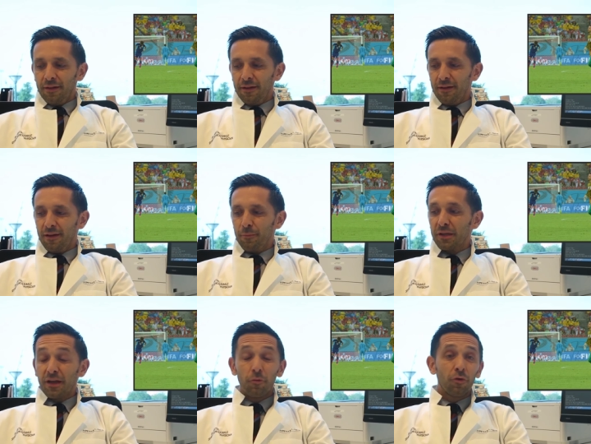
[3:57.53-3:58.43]

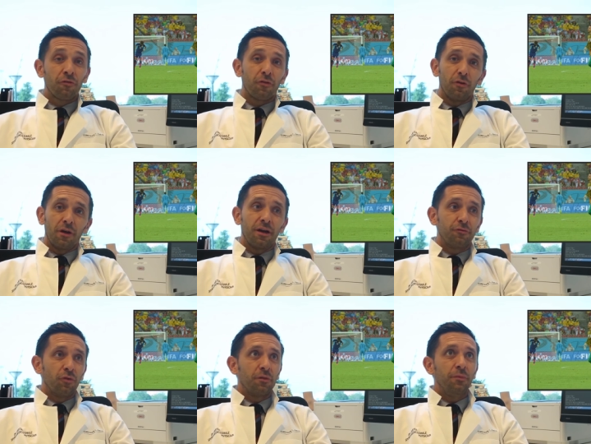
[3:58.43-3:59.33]
but I was wrong, I
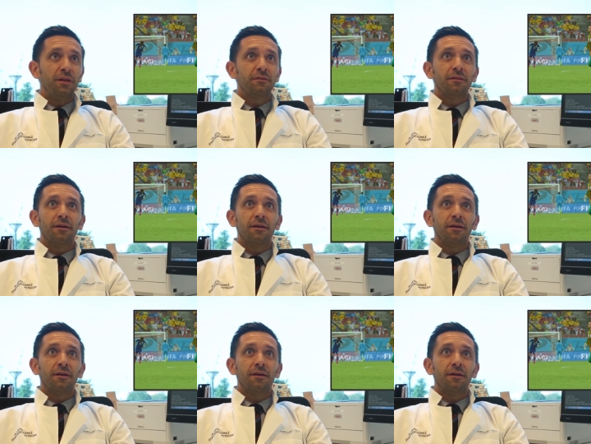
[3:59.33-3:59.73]
have to admit,